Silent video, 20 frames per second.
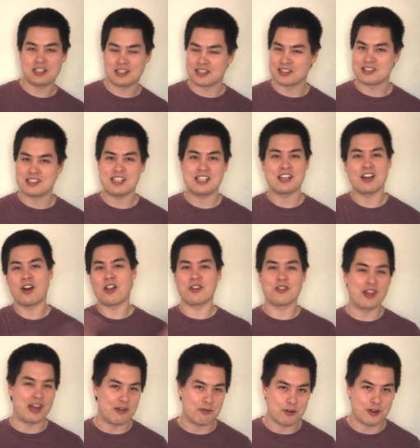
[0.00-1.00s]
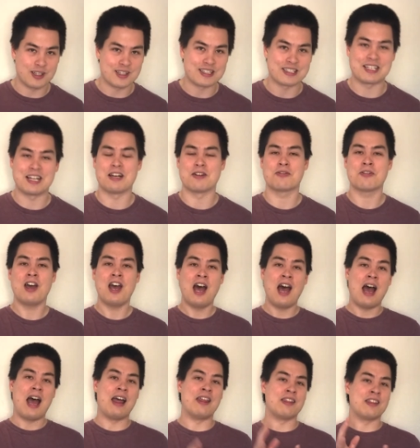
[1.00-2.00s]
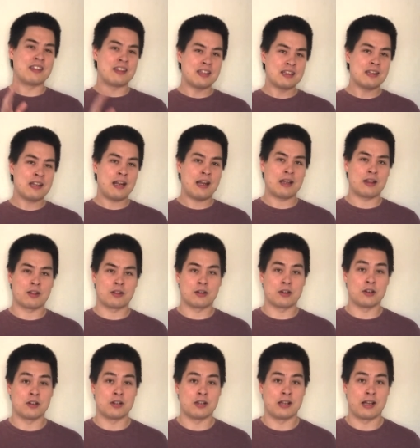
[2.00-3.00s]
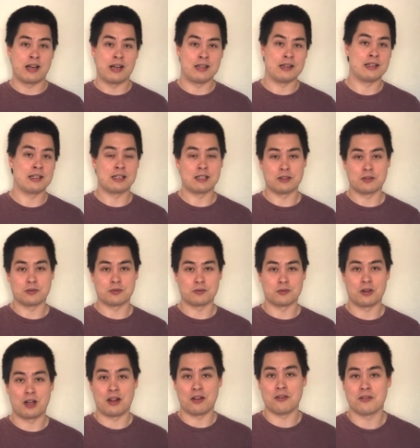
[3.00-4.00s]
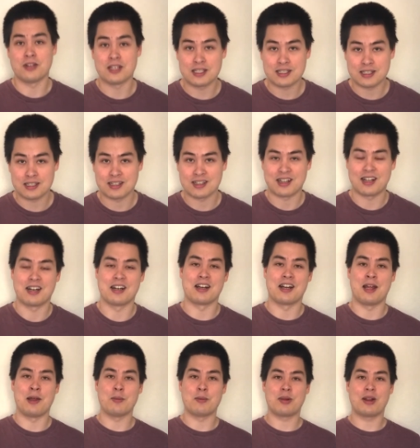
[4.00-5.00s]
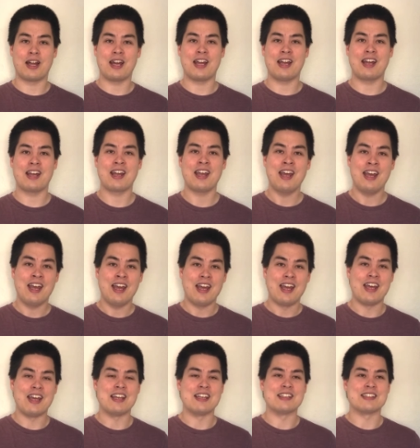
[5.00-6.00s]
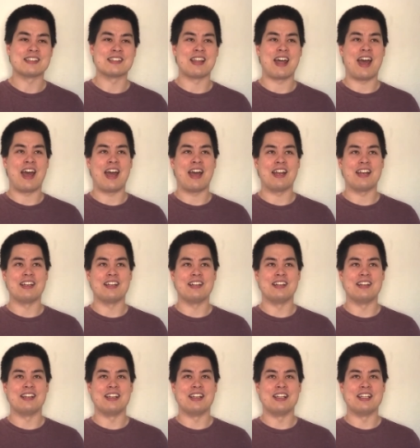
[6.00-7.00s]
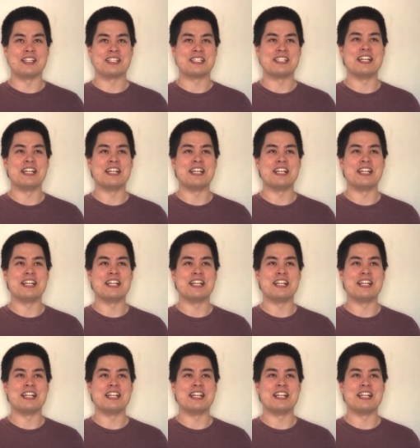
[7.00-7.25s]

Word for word: a sink, all of that fun stuff. And the thing that I learned that I think is relevant to clarinet playing is is that it's